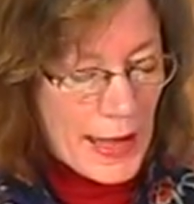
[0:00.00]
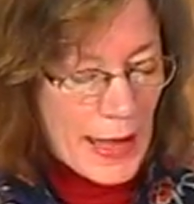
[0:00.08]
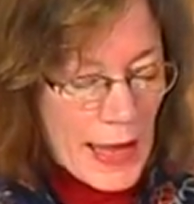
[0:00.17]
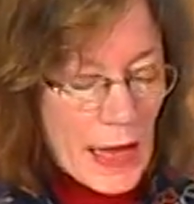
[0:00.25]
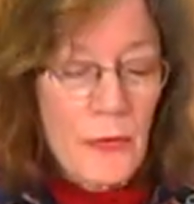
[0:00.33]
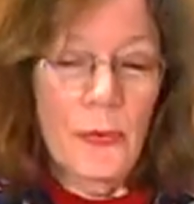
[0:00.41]

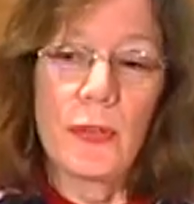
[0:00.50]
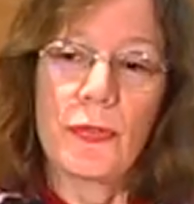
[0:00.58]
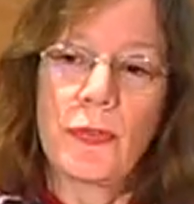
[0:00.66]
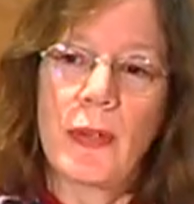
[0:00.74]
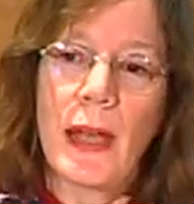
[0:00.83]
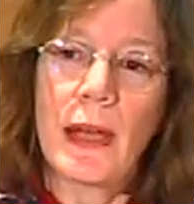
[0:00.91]
as
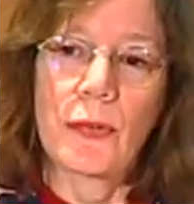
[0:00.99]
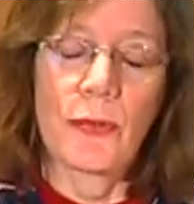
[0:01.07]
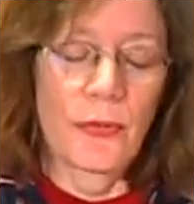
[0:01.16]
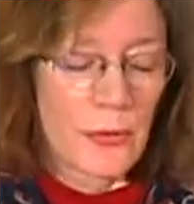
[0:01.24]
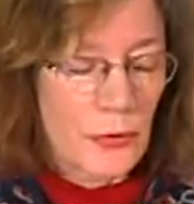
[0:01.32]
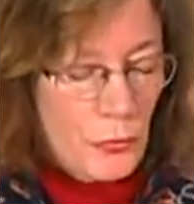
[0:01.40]
his
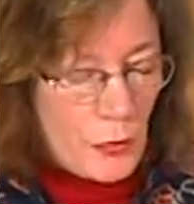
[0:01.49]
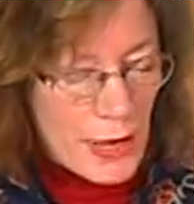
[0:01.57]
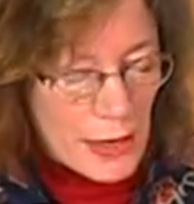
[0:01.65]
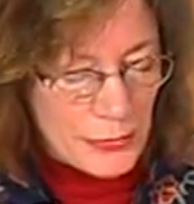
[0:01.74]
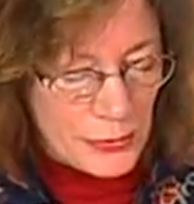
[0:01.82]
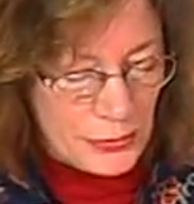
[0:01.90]
texts
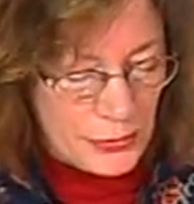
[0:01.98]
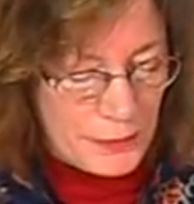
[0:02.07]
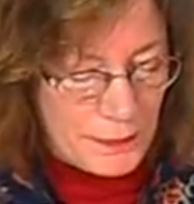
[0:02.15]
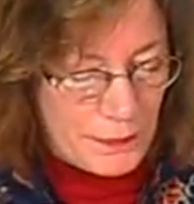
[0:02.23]
traveled.